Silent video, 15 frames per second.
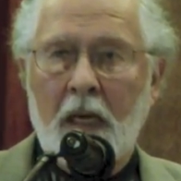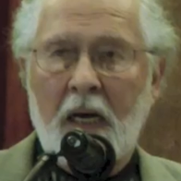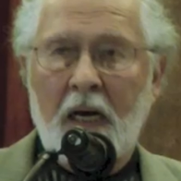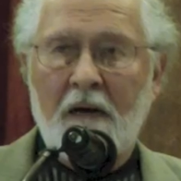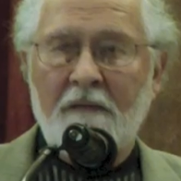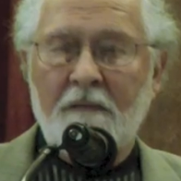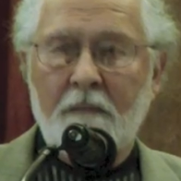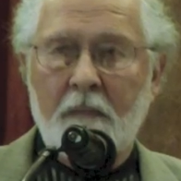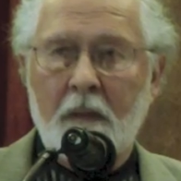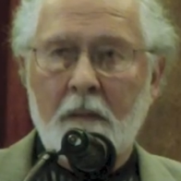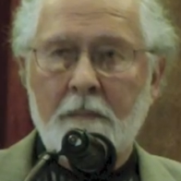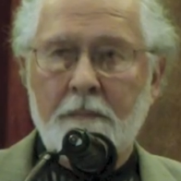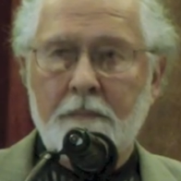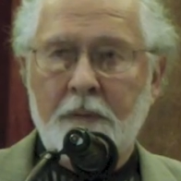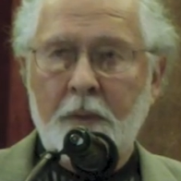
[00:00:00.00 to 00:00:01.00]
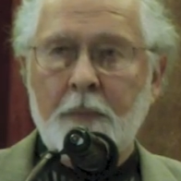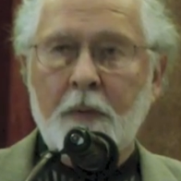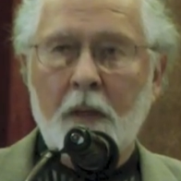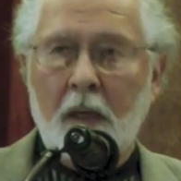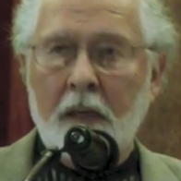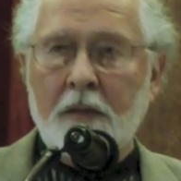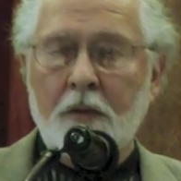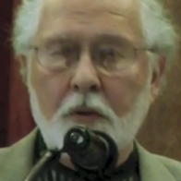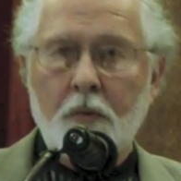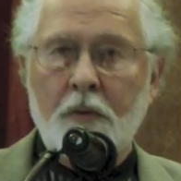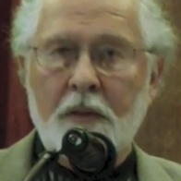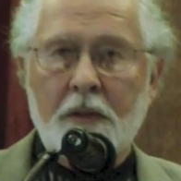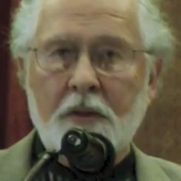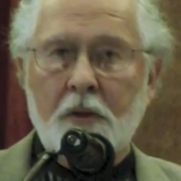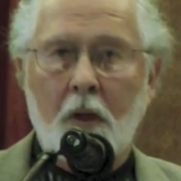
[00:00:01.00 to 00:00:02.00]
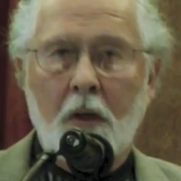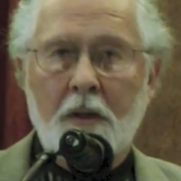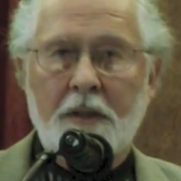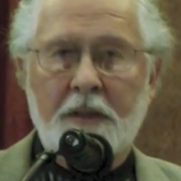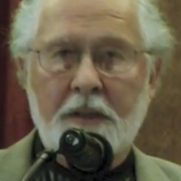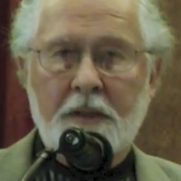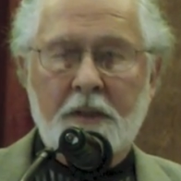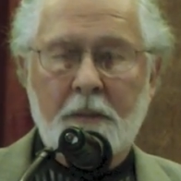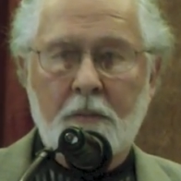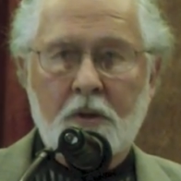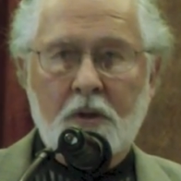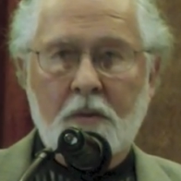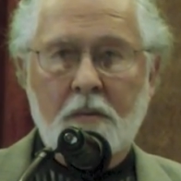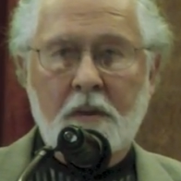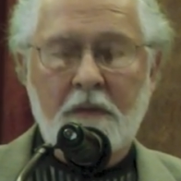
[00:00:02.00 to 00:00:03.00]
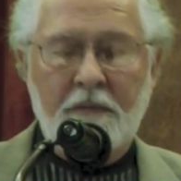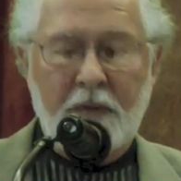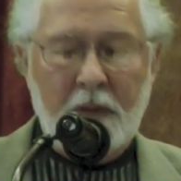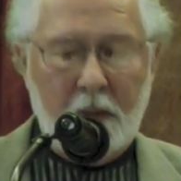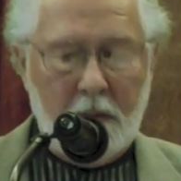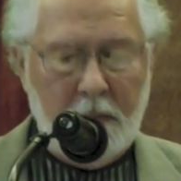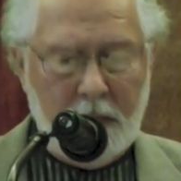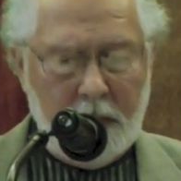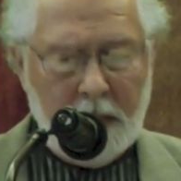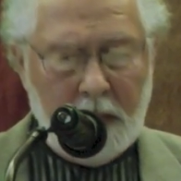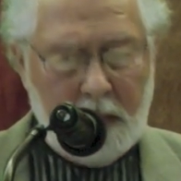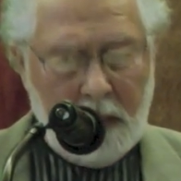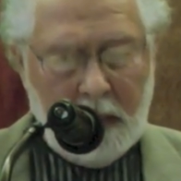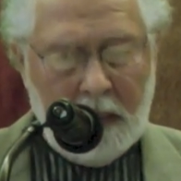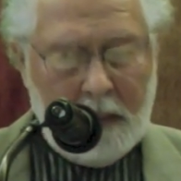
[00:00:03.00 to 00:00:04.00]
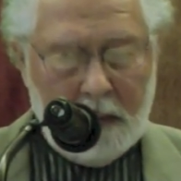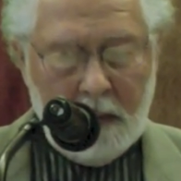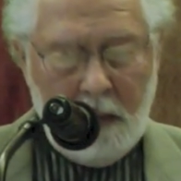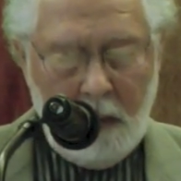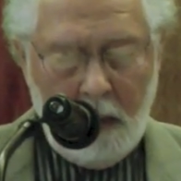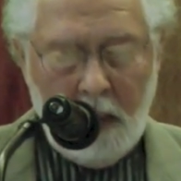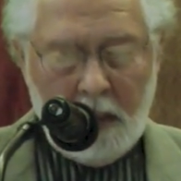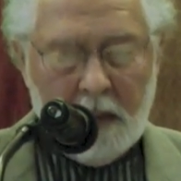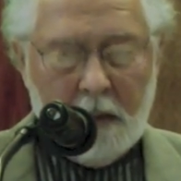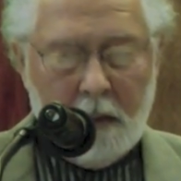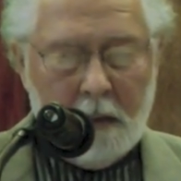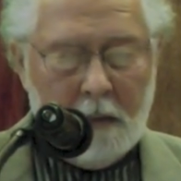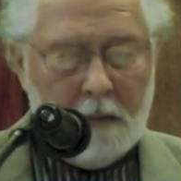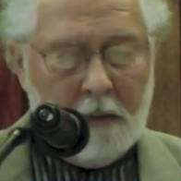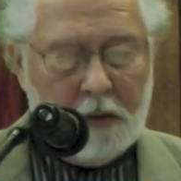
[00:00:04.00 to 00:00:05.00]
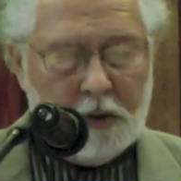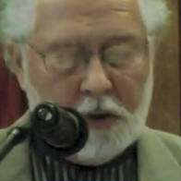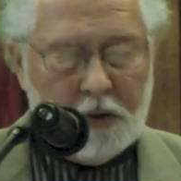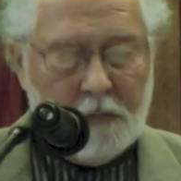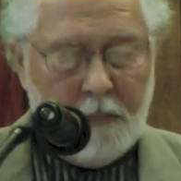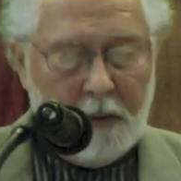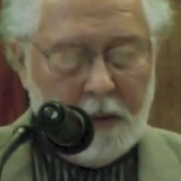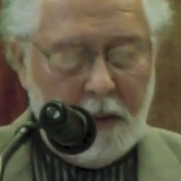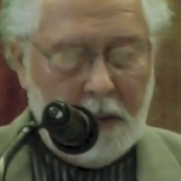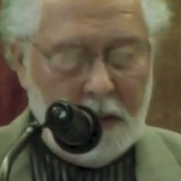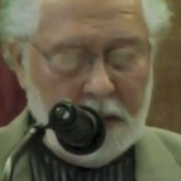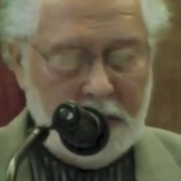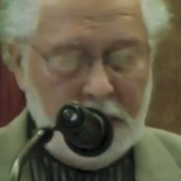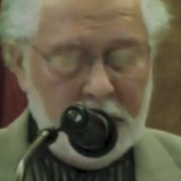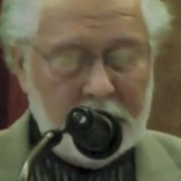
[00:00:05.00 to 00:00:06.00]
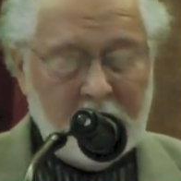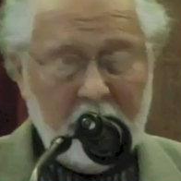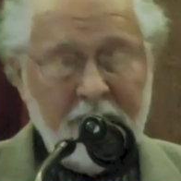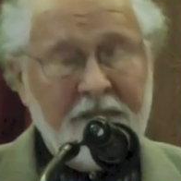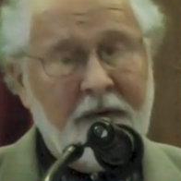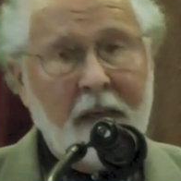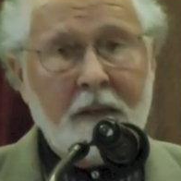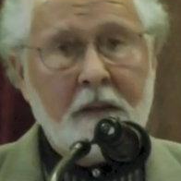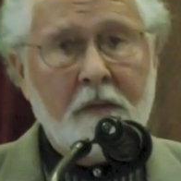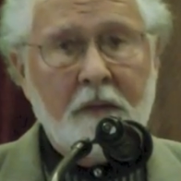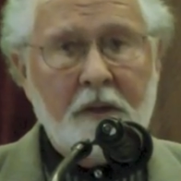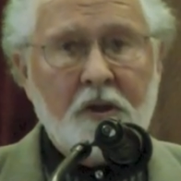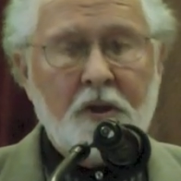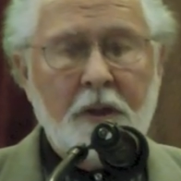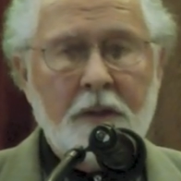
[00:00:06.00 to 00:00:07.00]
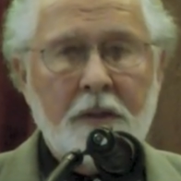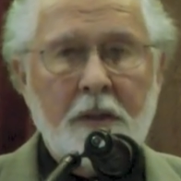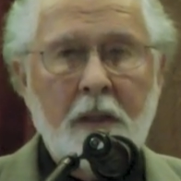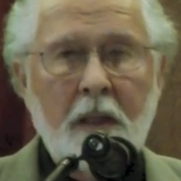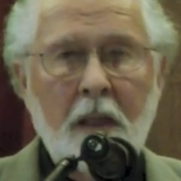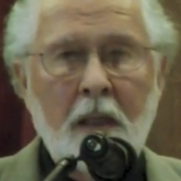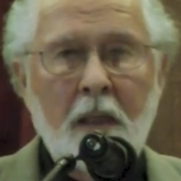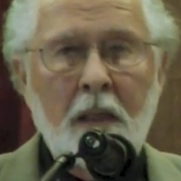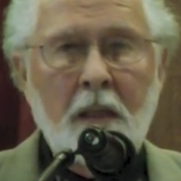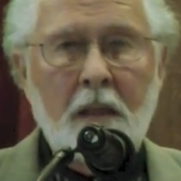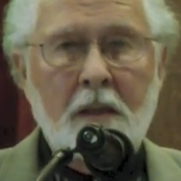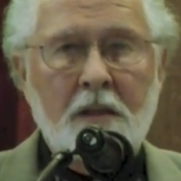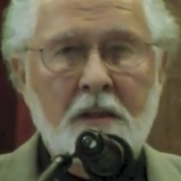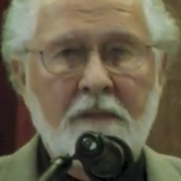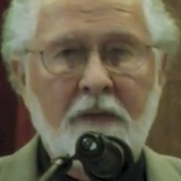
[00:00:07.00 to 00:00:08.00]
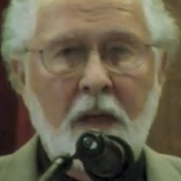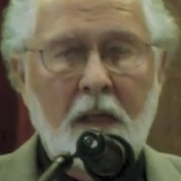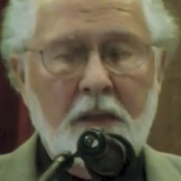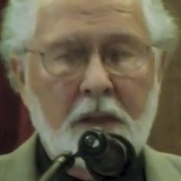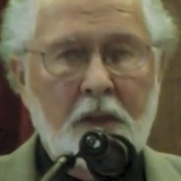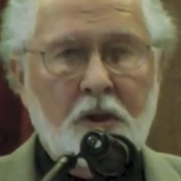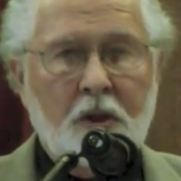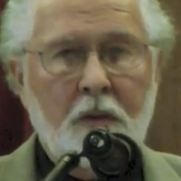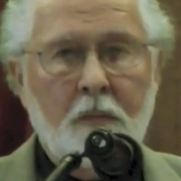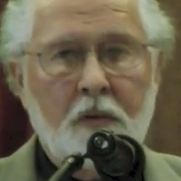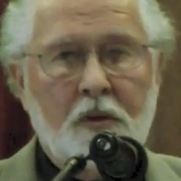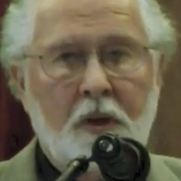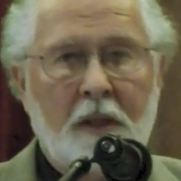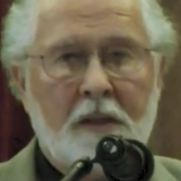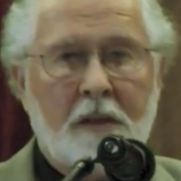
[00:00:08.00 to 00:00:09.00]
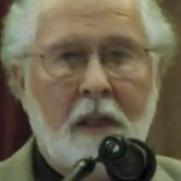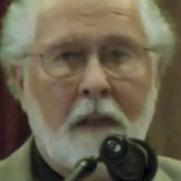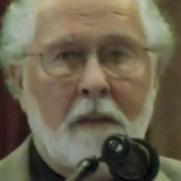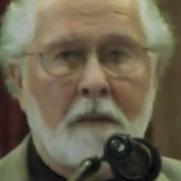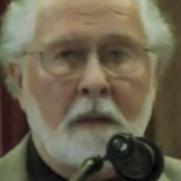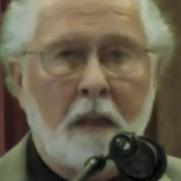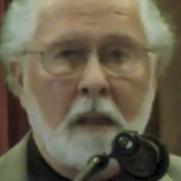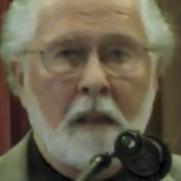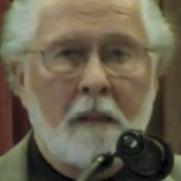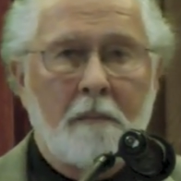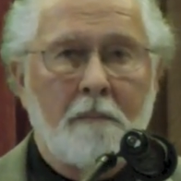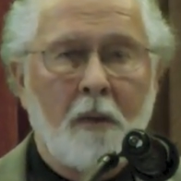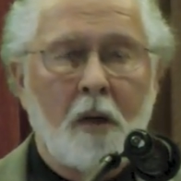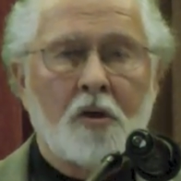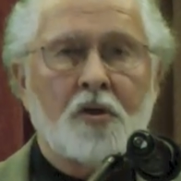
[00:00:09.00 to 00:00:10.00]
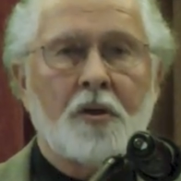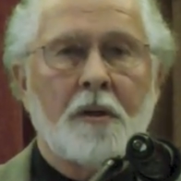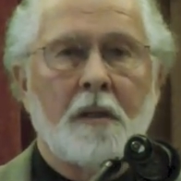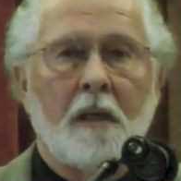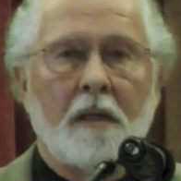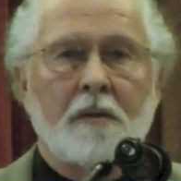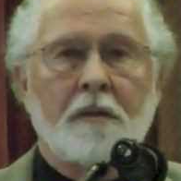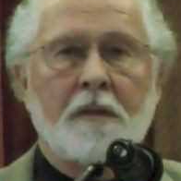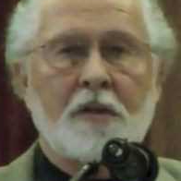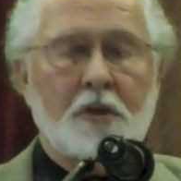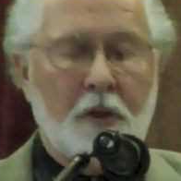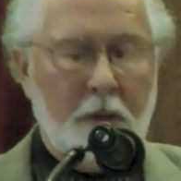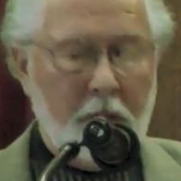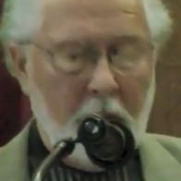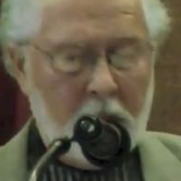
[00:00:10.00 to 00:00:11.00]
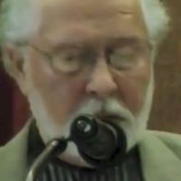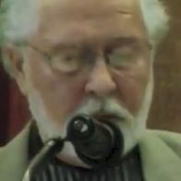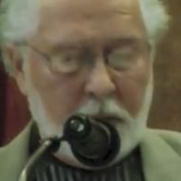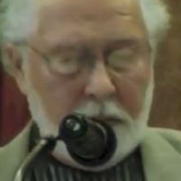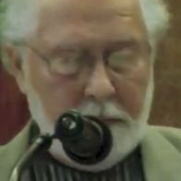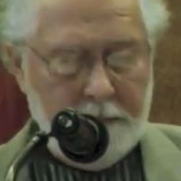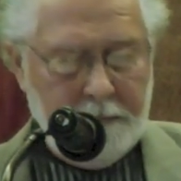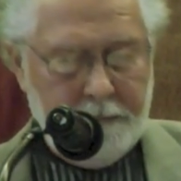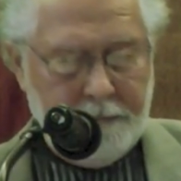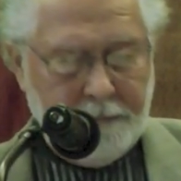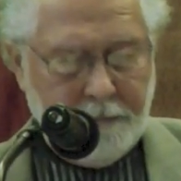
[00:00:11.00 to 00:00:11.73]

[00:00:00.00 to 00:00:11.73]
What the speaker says: of people like you in this audience, the Muslims living in America and other religious minorities, and in fact Christians in a civilization which has now marginalized Christian culture.